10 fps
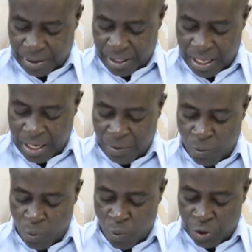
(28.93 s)

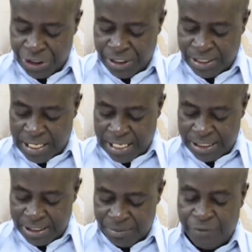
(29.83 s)
and washed his
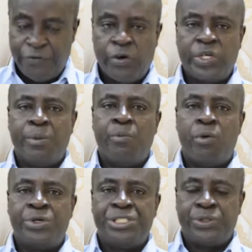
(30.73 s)
hands before the
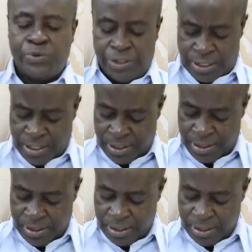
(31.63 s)
multitude, saying,